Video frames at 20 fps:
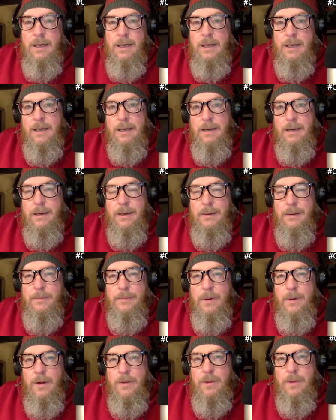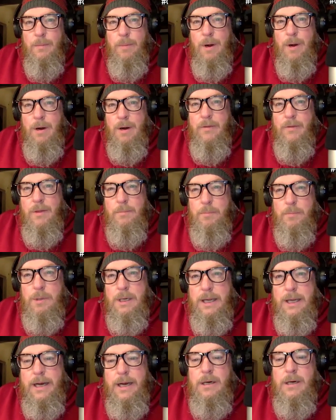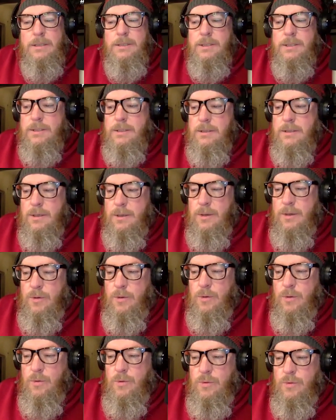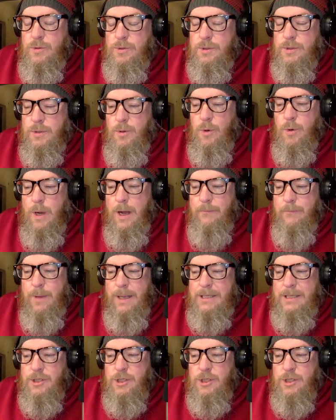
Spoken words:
on the part of the players who have been